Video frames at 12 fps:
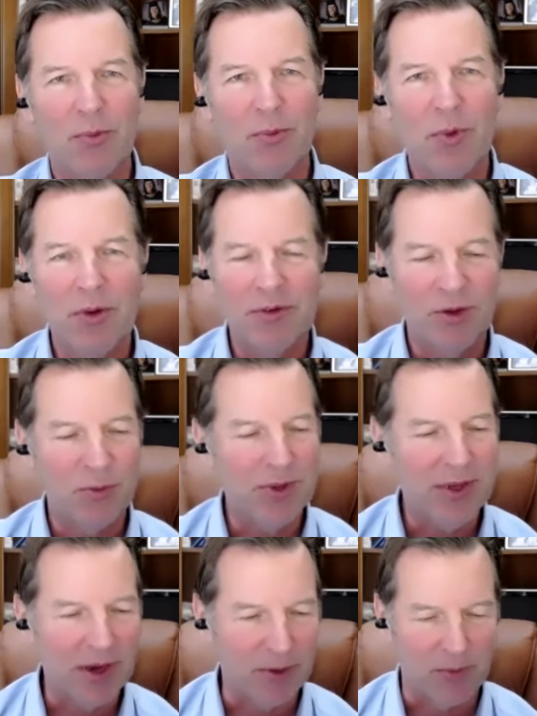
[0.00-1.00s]
What did
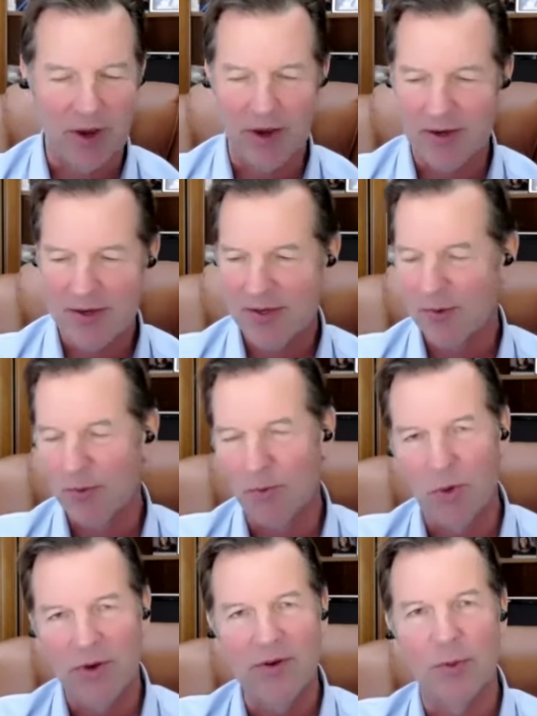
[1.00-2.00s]
we get right?
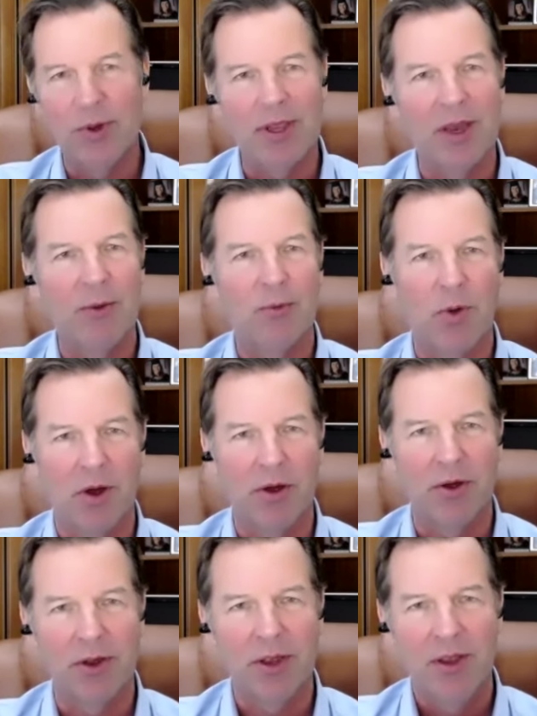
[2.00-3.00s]
What did we get
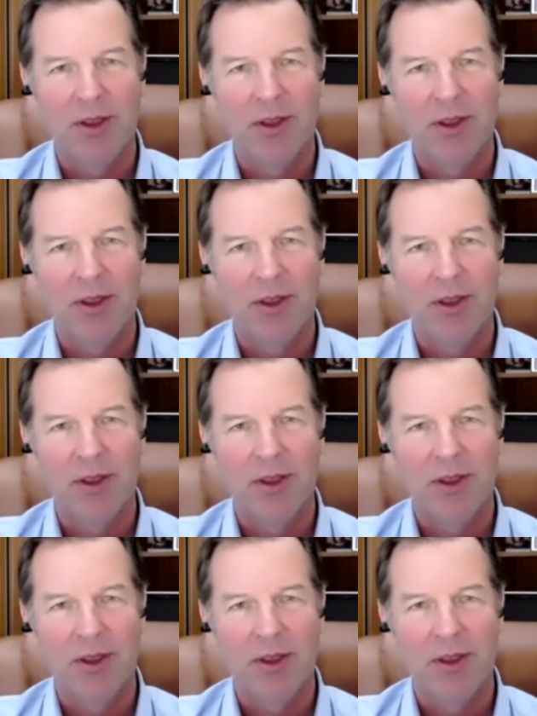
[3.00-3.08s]
wrong?